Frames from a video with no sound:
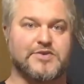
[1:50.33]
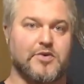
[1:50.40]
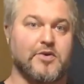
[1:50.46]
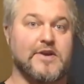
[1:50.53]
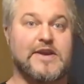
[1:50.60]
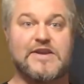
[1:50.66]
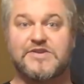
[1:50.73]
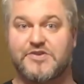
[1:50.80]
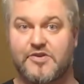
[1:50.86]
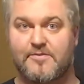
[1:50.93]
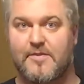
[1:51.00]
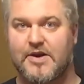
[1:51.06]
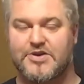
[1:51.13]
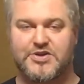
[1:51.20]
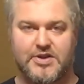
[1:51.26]
or Eastern
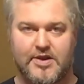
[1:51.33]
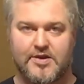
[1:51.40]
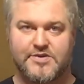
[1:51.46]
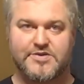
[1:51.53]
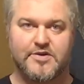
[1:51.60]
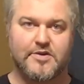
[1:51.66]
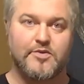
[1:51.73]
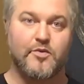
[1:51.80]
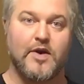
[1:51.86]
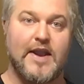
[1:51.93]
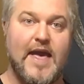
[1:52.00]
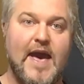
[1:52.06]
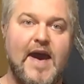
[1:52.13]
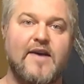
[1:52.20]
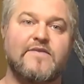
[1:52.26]
martial arts or what
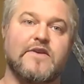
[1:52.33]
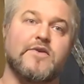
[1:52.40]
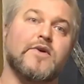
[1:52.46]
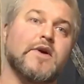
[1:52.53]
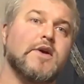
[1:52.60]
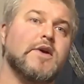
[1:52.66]
have you.